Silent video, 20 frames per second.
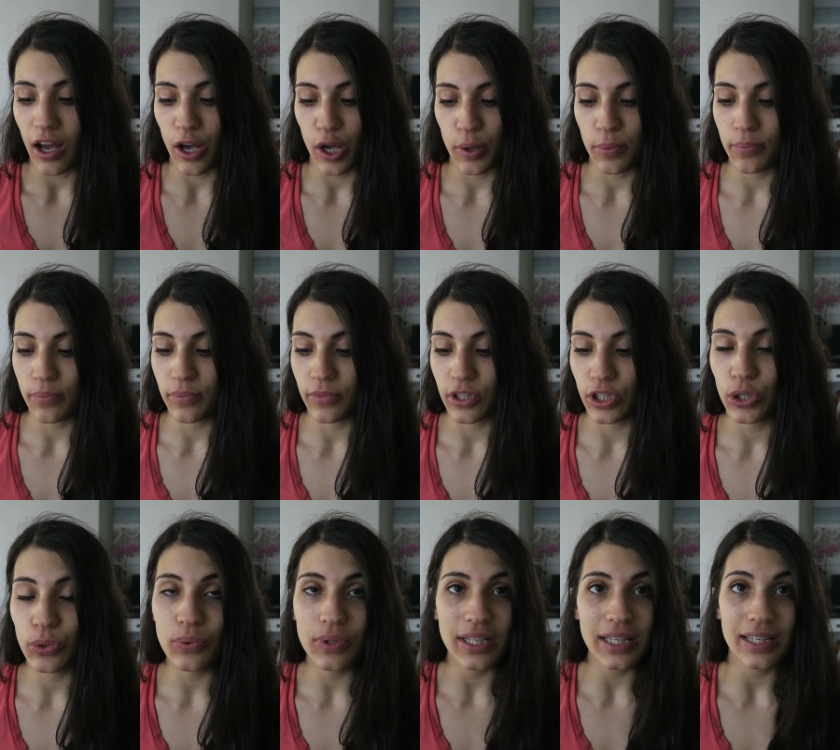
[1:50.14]
Um,
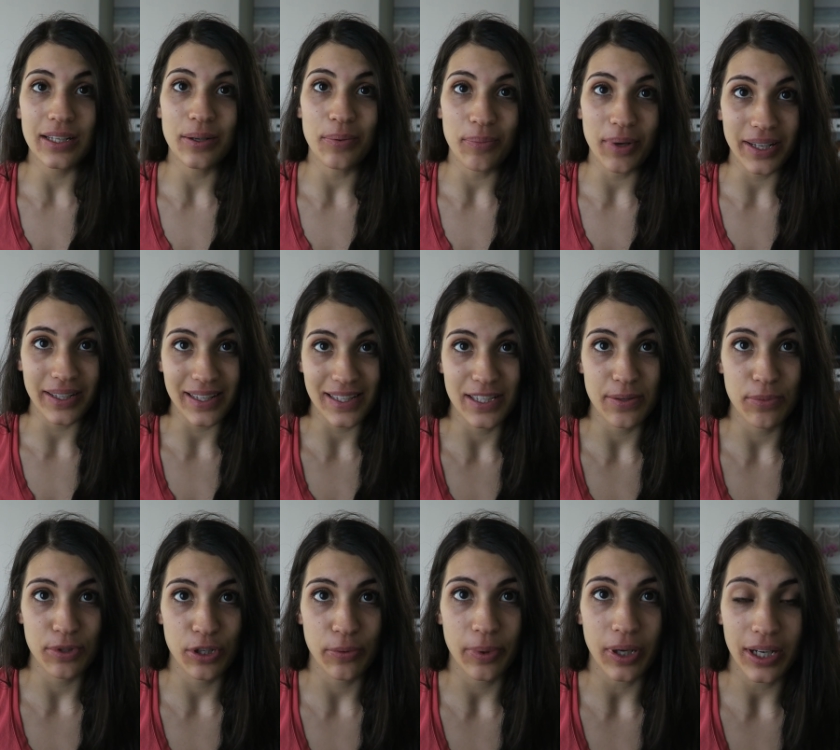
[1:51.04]
you need
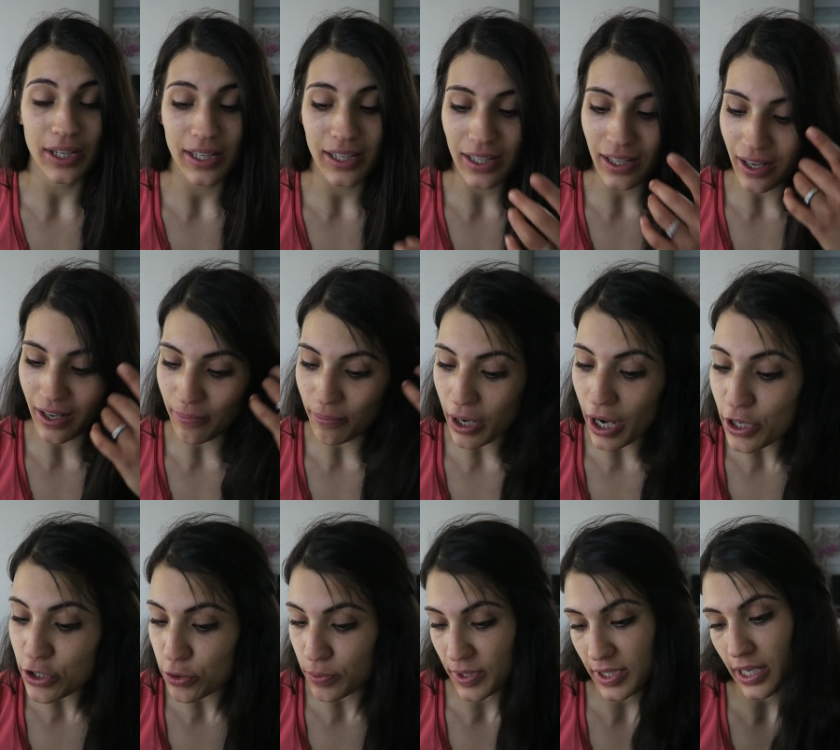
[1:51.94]
magnesium in your body, um, one
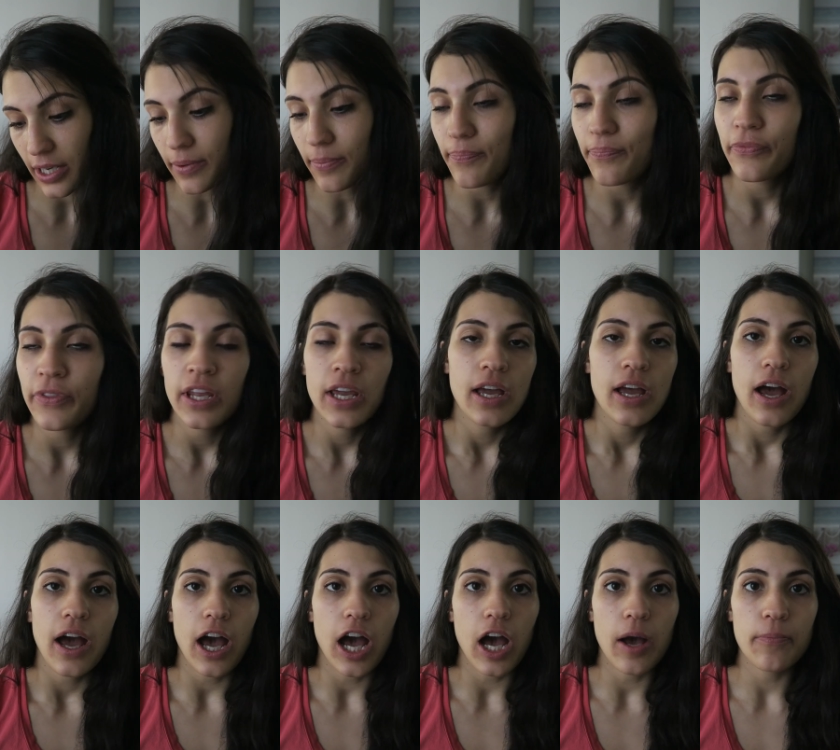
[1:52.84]
hundred percent.
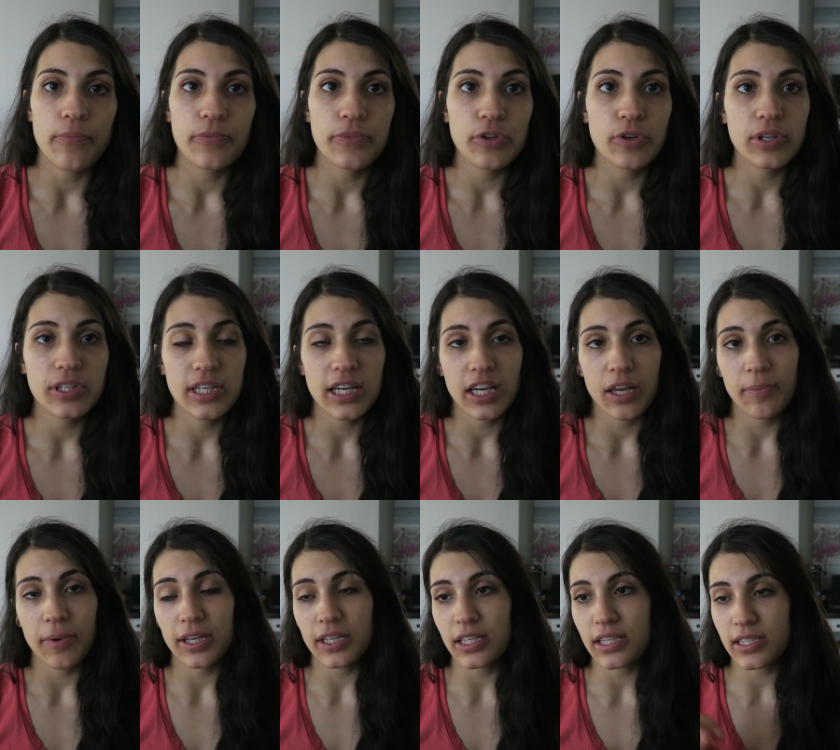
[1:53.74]
Um, you could take
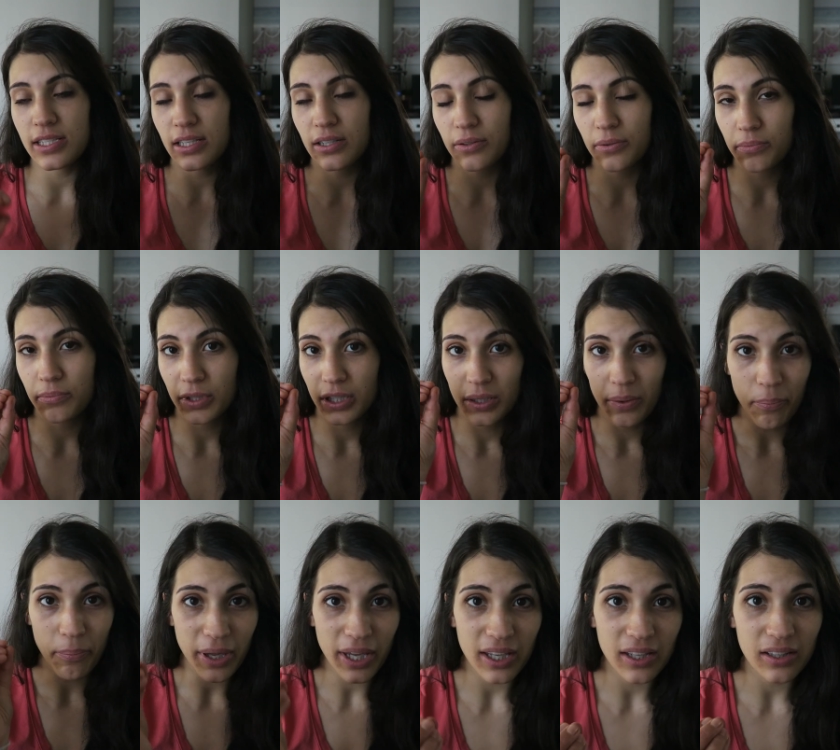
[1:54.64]
a magnesium
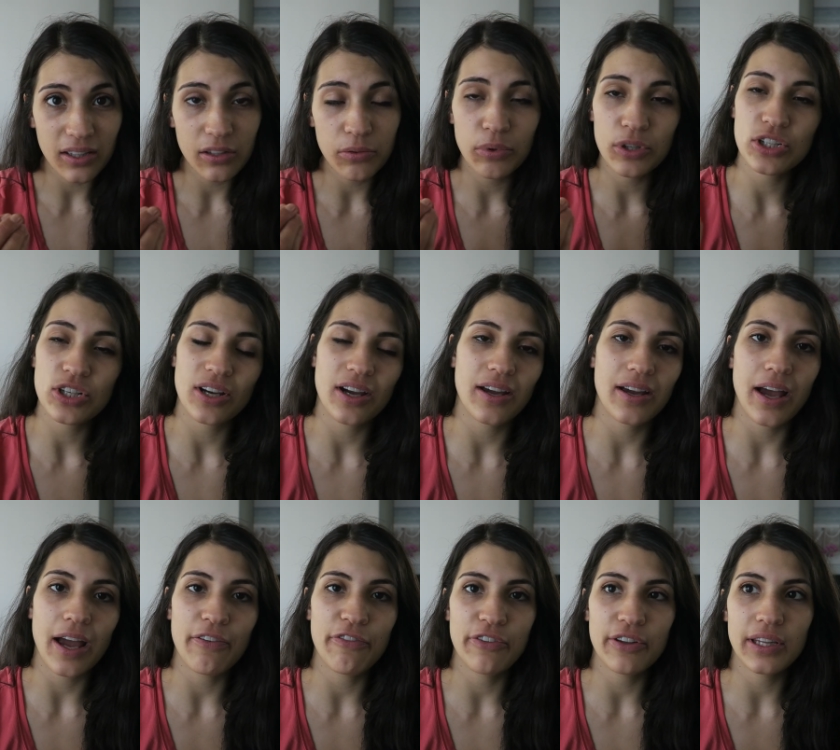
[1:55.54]
pill, which
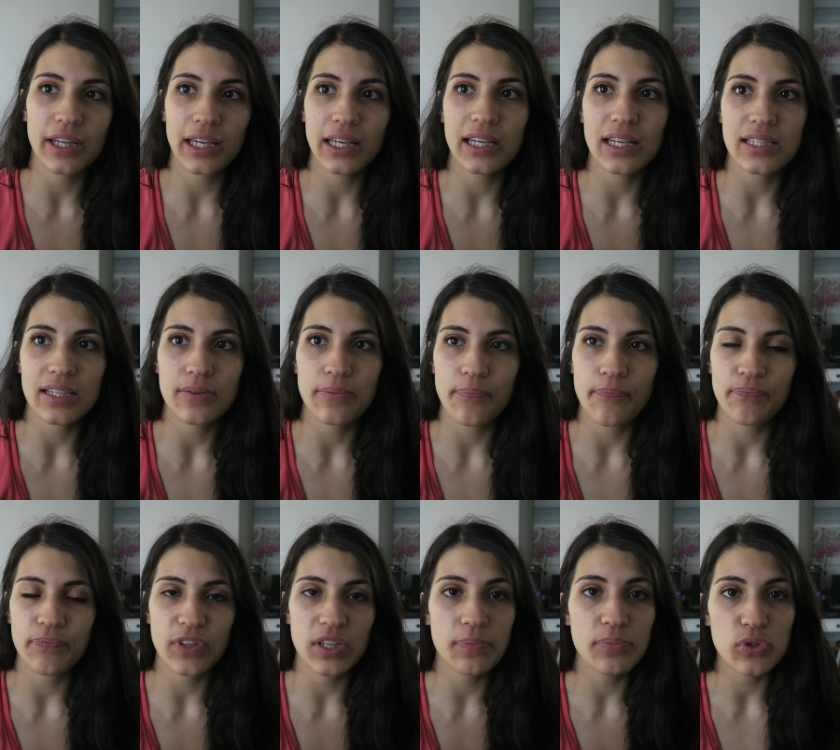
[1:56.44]
I feel like it doesn't
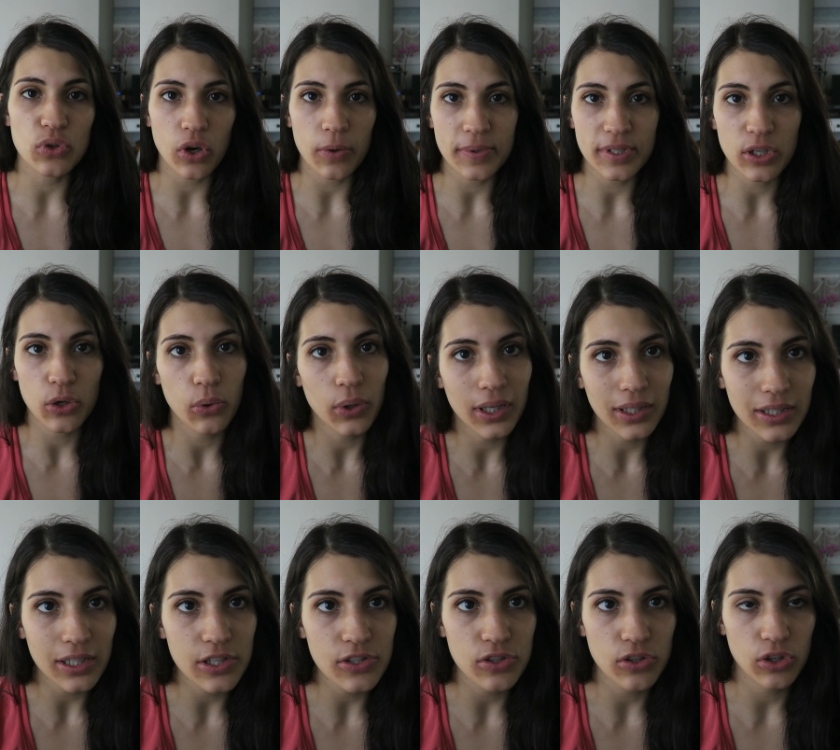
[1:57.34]
absorb as
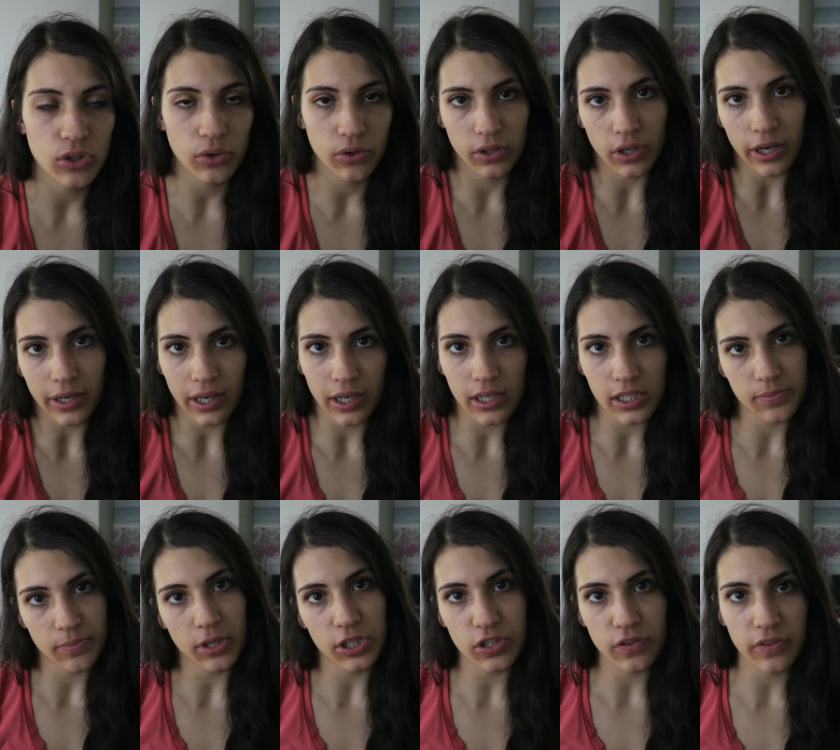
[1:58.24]
quickly, so you're not getting
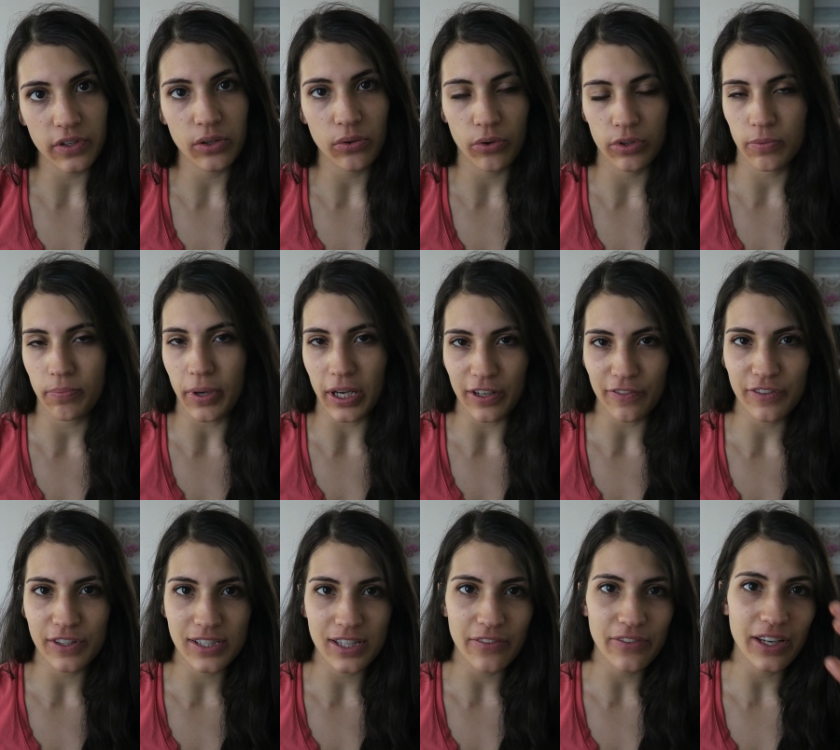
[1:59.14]
as much of it or the
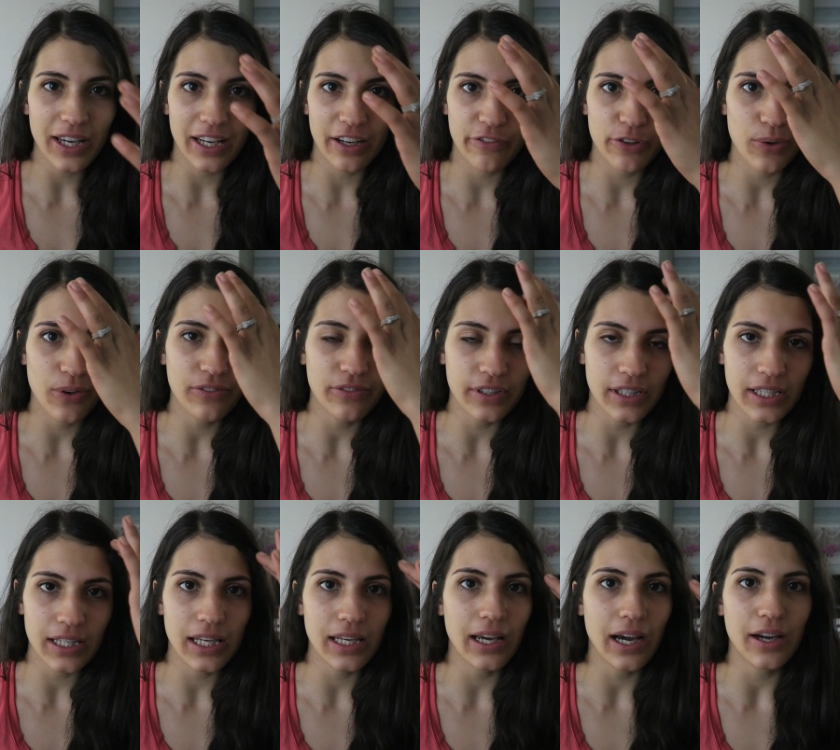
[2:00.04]
benefits of it. And if you have
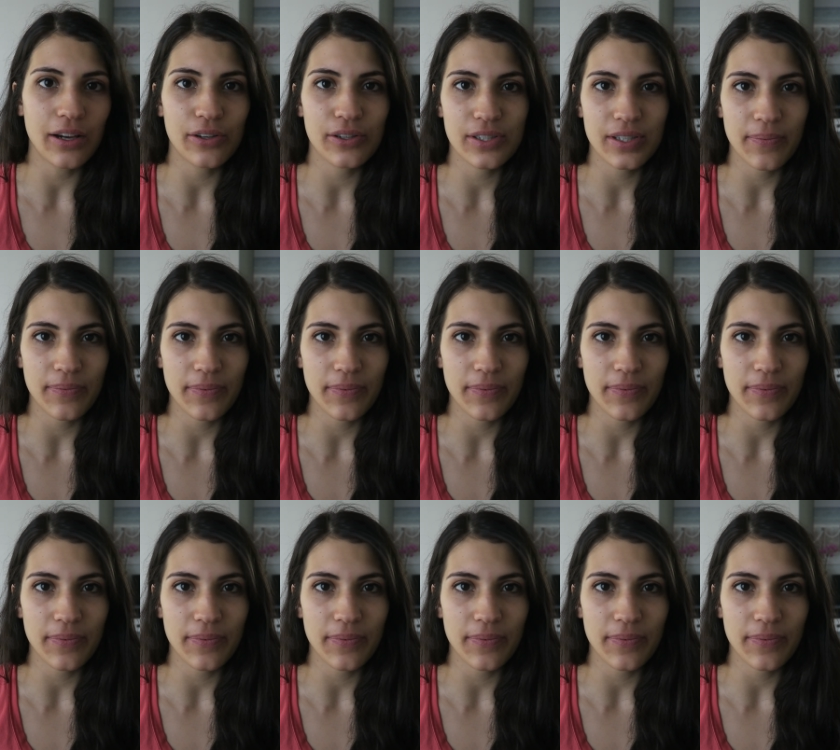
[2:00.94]
leaky gut or